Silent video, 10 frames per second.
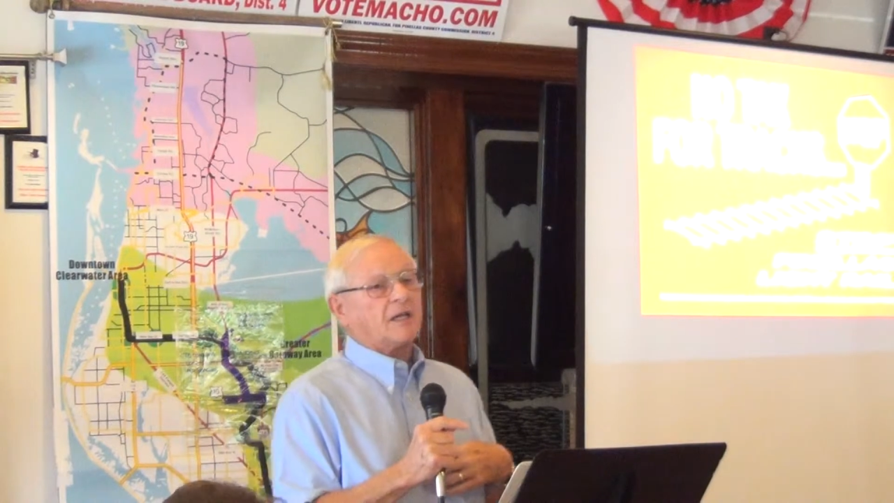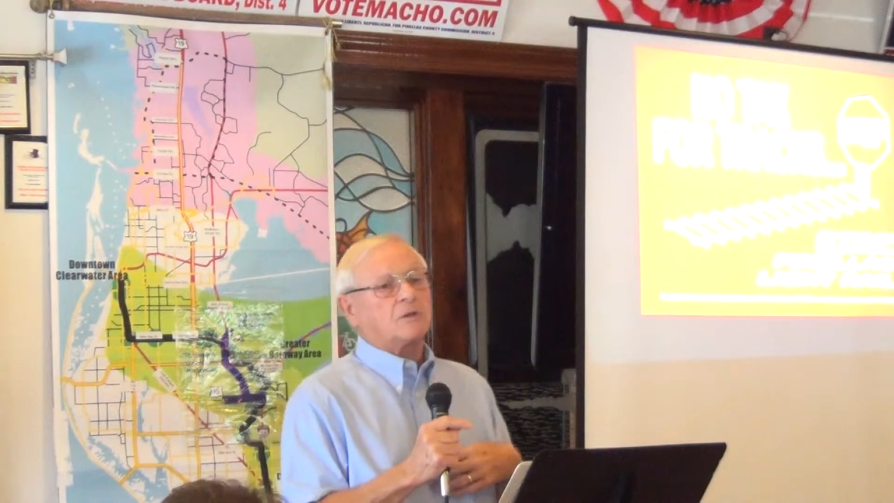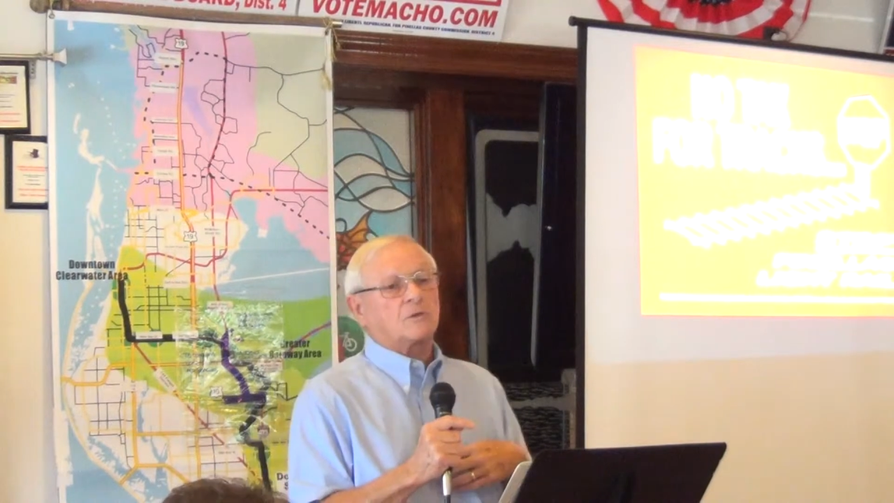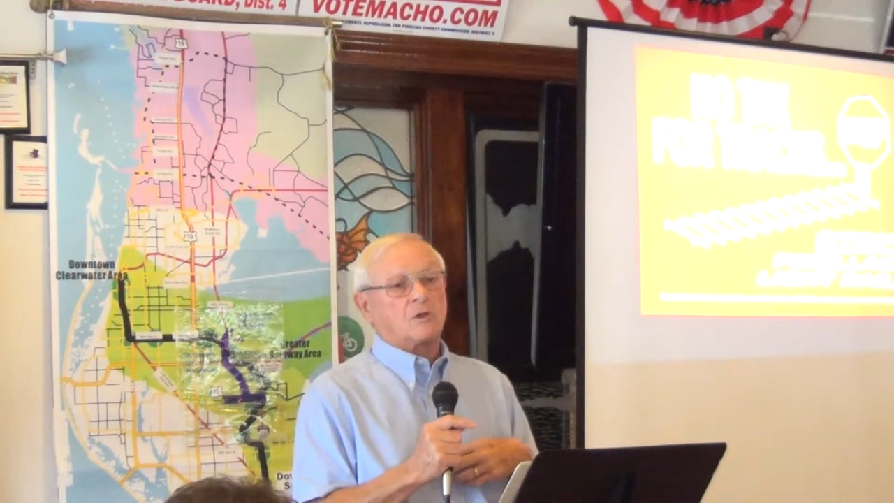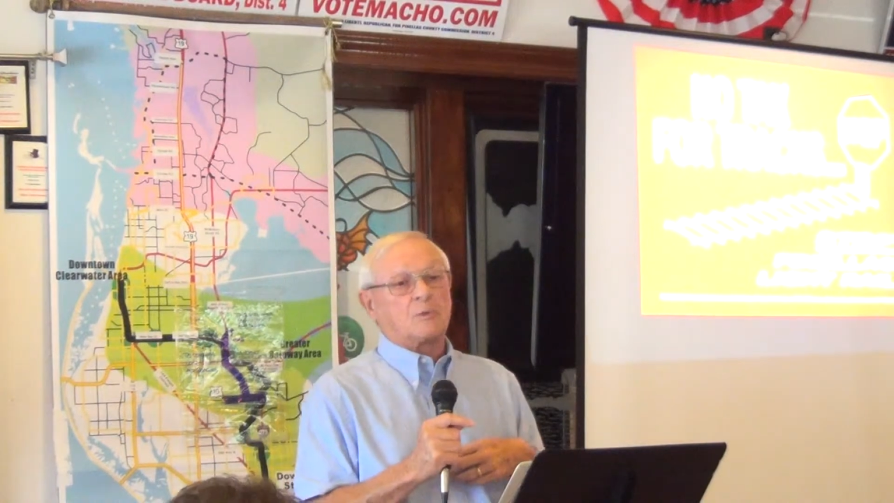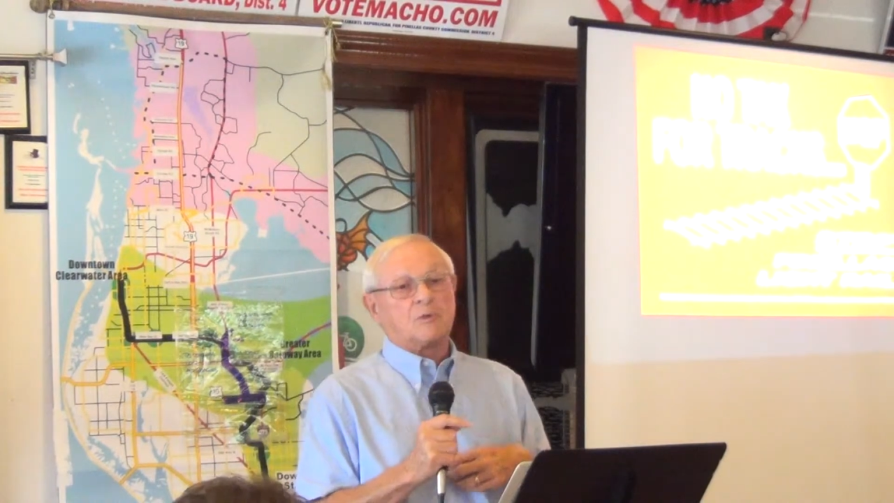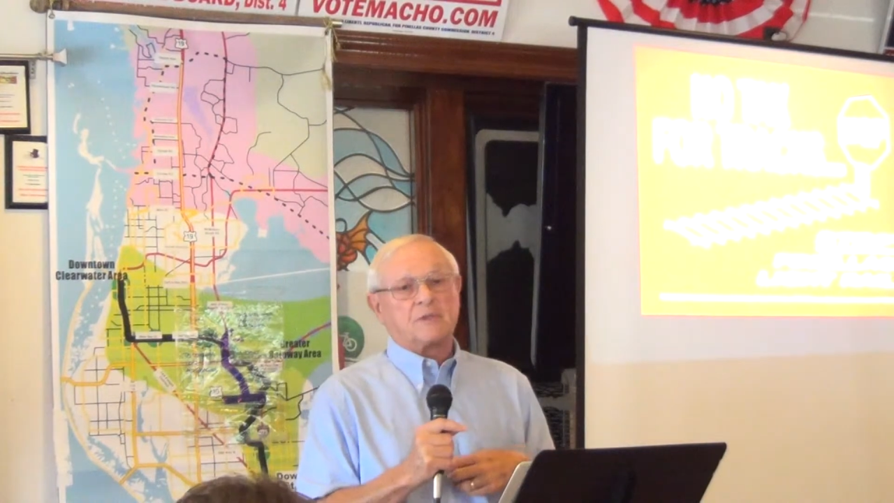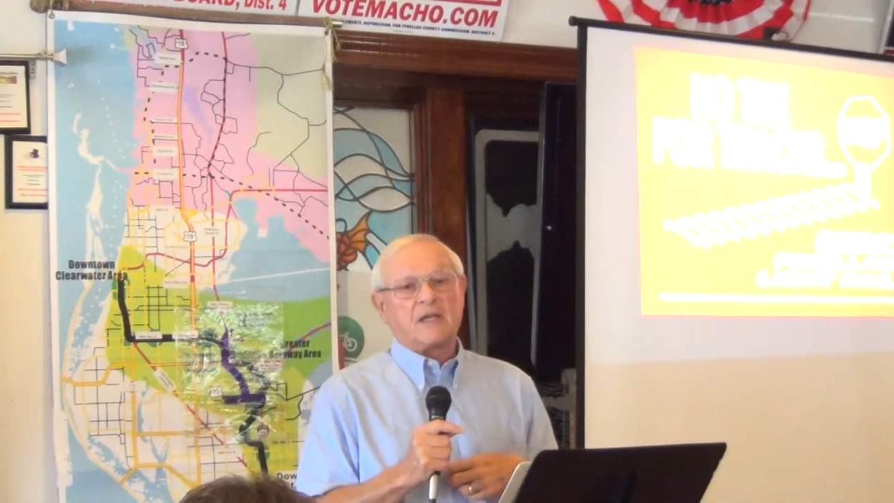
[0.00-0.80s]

Hail Global